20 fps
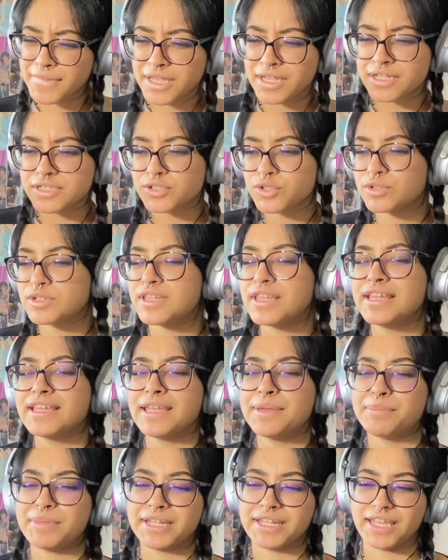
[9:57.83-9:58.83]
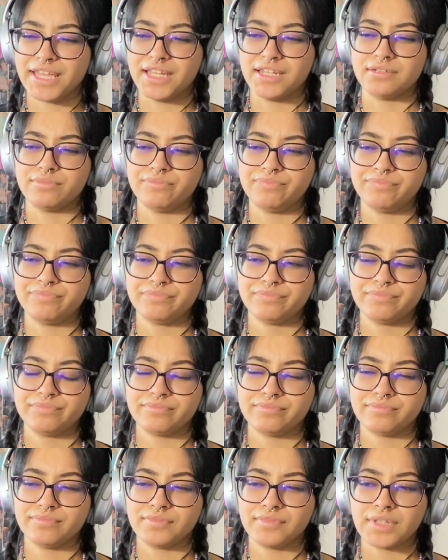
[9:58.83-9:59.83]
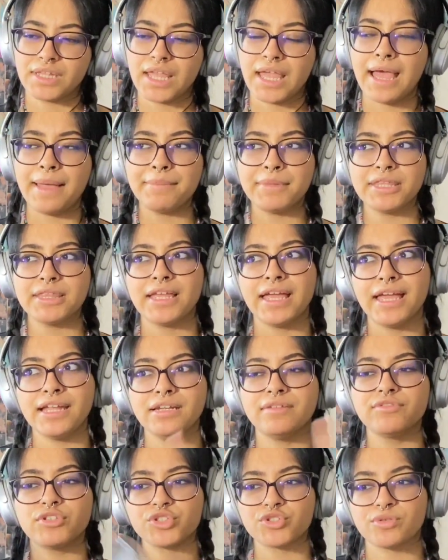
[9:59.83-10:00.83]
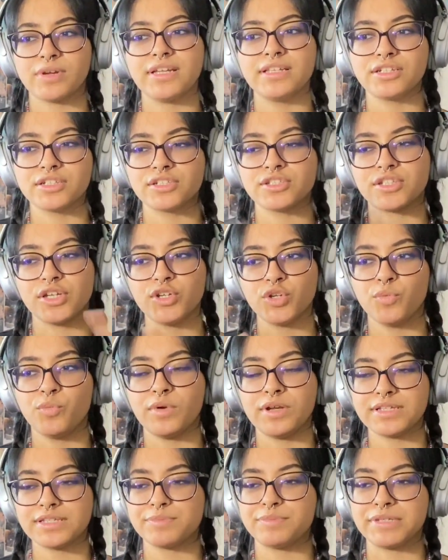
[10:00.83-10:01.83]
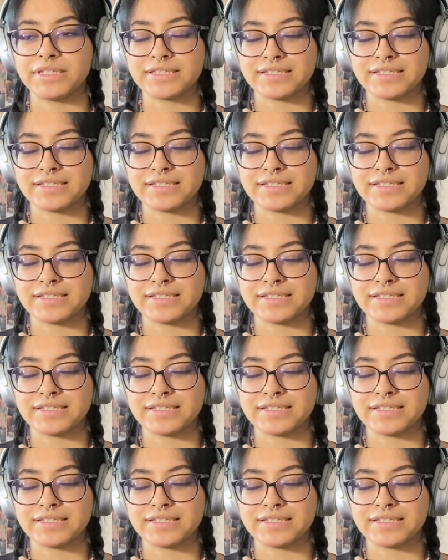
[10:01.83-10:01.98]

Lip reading: So did they give it again? I mean, the end of the trailer, someone wanted to